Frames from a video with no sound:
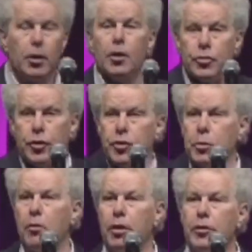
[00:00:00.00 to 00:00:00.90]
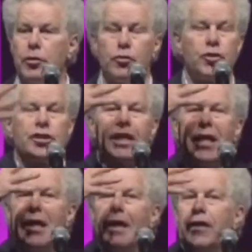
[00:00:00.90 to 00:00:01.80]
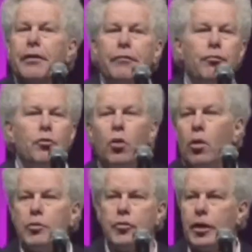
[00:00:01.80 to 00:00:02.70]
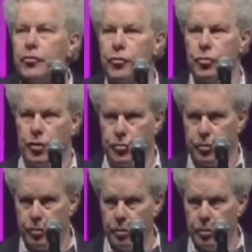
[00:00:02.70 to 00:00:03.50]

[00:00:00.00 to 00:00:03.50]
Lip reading: So here's what I want you to do. Scan through all those things you just